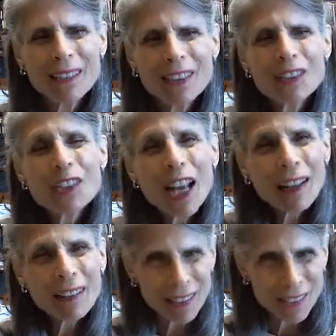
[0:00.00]
The
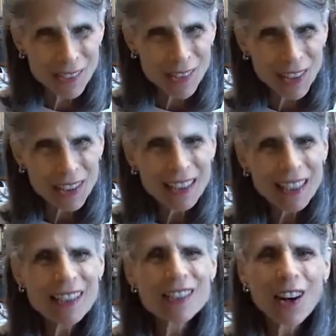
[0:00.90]
challenge
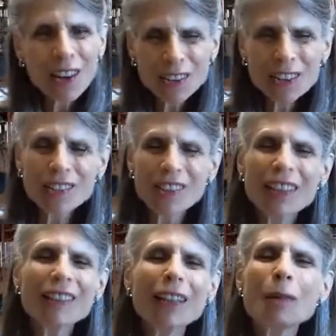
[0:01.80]
is
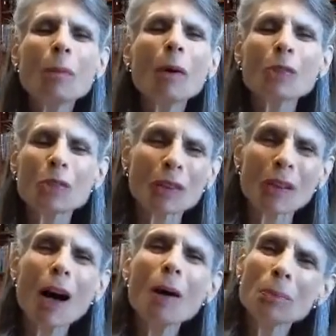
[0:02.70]
harnessing the
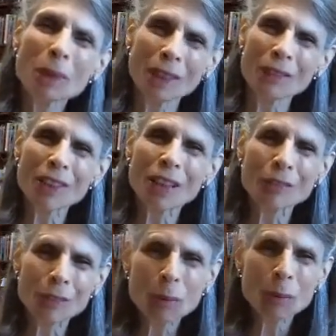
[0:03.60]
emotional uplift
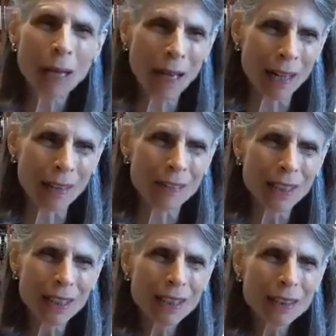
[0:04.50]
of Tu B'Av
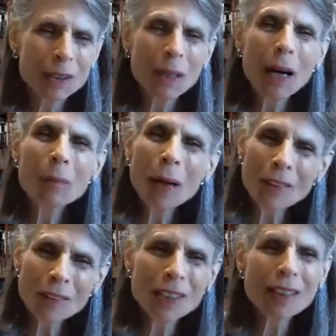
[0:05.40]
to help
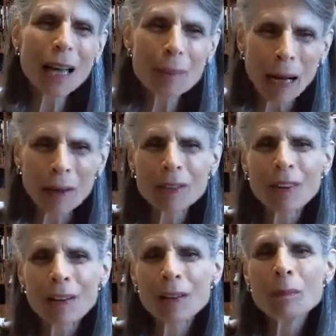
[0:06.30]
us climb out of
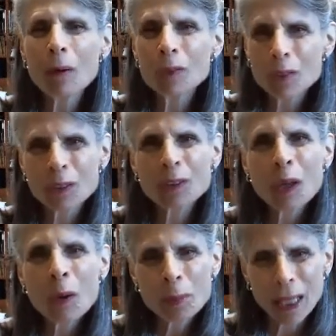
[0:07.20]
our emotional
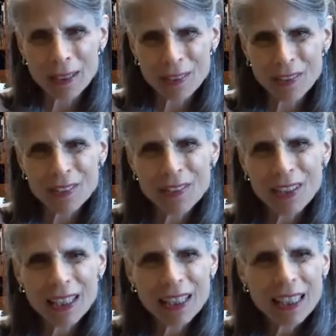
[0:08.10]
low places,
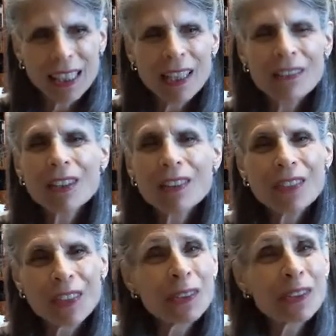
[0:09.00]
even if
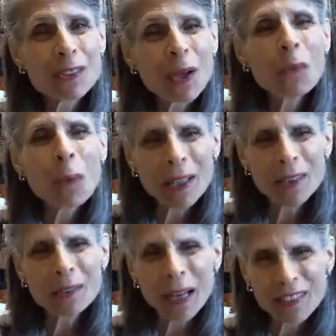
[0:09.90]
there is no white
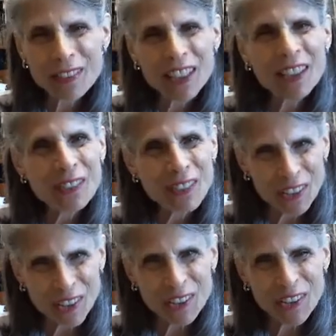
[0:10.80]
dress in the
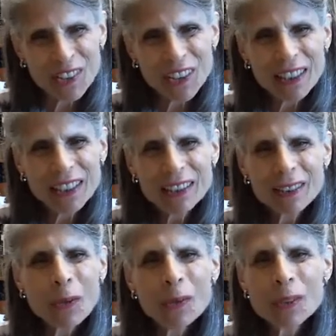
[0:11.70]
vineyards,
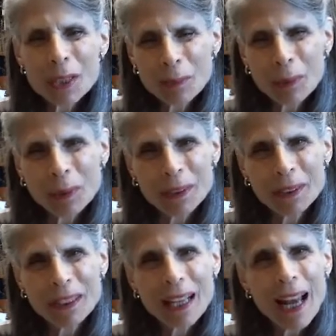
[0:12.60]
no simple
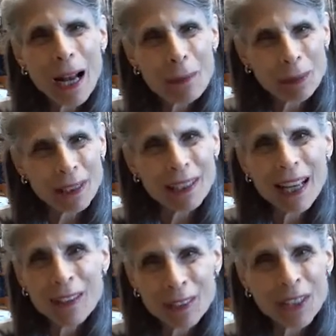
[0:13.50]
happily
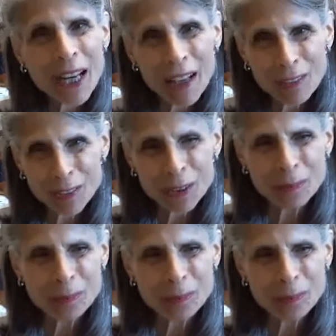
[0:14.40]
ever after.